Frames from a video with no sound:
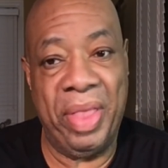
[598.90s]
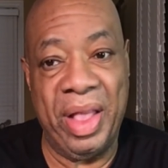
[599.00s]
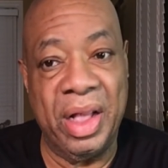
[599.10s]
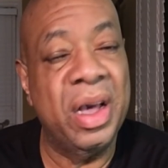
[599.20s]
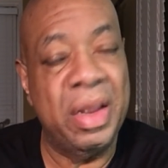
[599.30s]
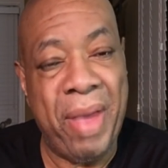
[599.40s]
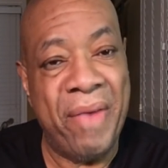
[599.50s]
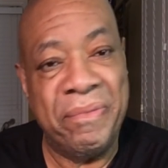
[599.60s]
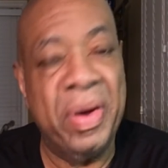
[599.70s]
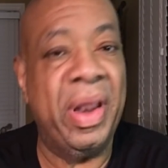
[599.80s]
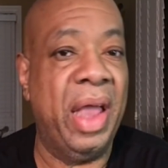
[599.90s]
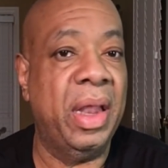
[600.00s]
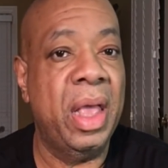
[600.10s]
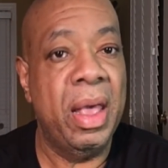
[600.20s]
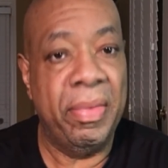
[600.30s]
they didn't have enough
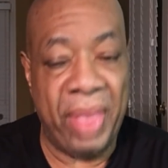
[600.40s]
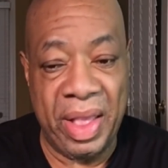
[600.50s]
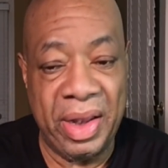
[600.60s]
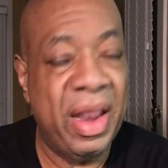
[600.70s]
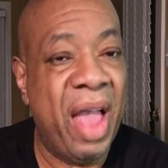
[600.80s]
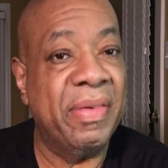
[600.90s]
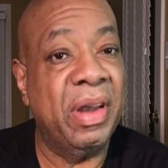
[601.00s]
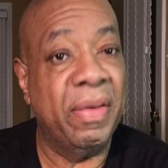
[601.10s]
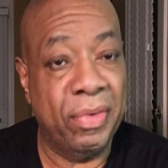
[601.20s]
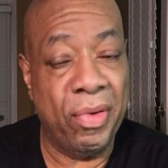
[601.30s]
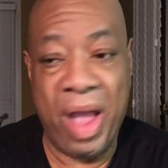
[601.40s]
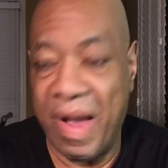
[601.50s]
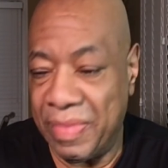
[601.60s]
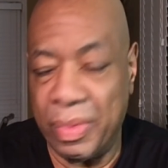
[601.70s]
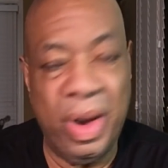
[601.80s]
graft or whatever they were going to do
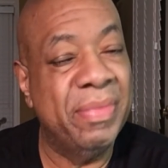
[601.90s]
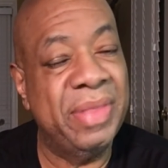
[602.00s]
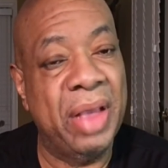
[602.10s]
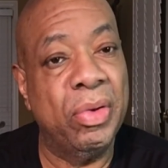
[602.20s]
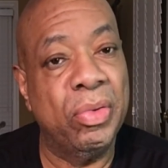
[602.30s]
to make a